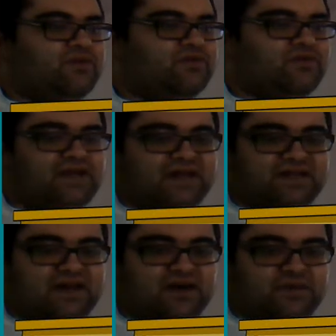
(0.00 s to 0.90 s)
to
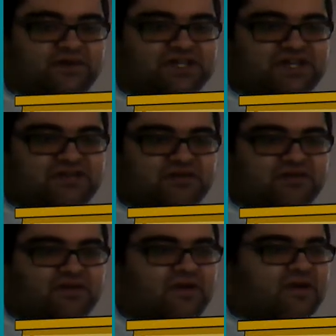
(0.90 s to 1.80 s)
data
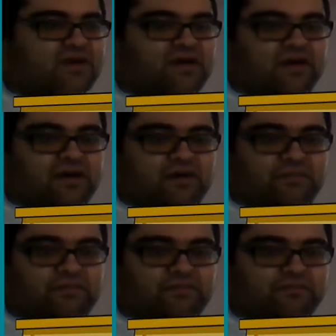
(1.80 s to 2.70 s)
register,
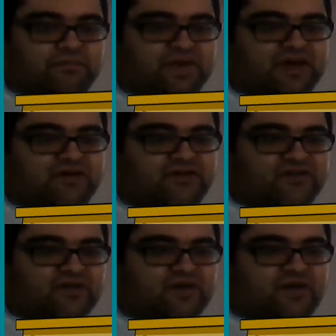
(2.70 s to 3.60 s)
because